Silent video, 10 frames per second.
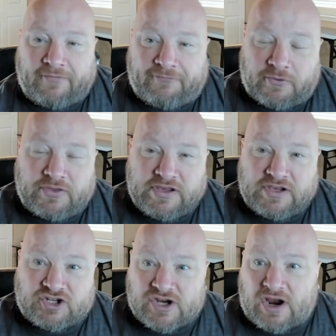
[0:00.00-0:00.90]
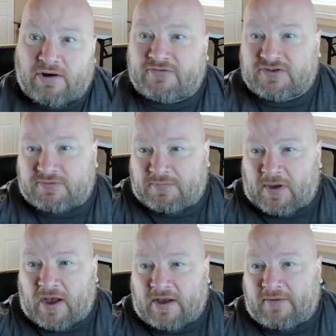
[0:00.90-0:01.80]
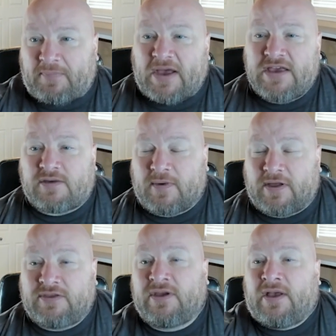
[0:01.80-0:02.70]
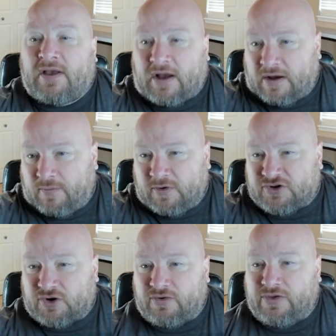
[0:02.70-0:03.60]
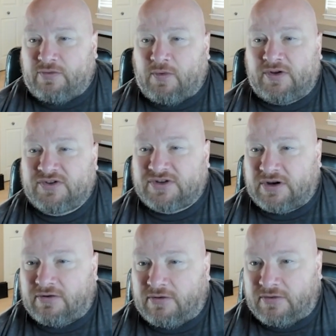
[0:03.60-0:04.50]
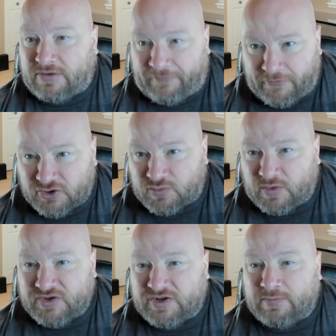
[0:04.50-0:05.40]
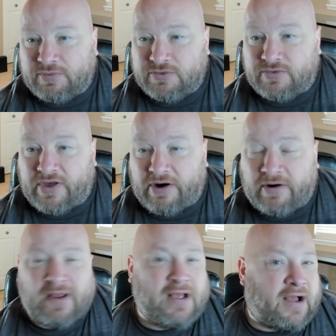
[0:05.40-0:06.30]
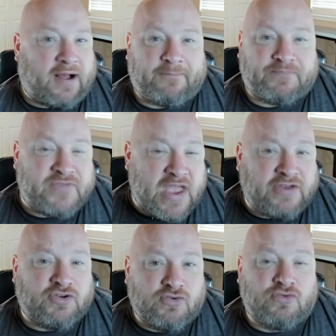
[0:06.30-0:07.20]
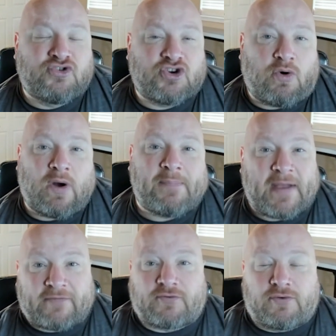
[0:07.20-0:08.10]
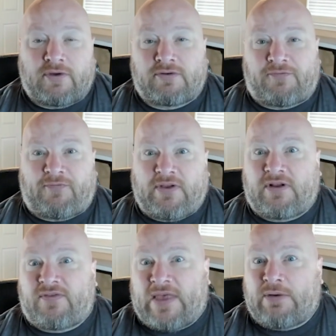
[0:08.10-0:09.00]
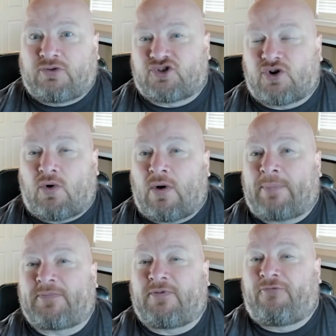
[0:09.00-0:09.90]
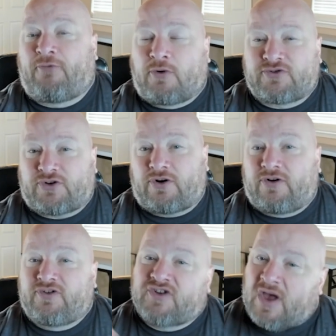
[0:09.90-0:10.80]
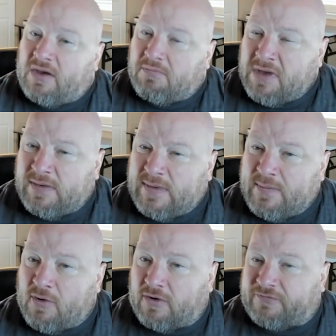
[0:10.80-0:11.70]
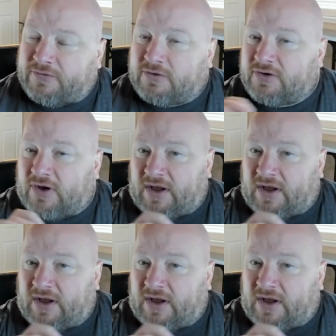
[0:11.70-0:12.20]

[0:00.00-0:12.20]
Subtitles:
For the sheriff's pikemen, which are the ones that are the first ones in blue there, they do show up after they're defeated. They will show up to 4 turns, maybe more if they're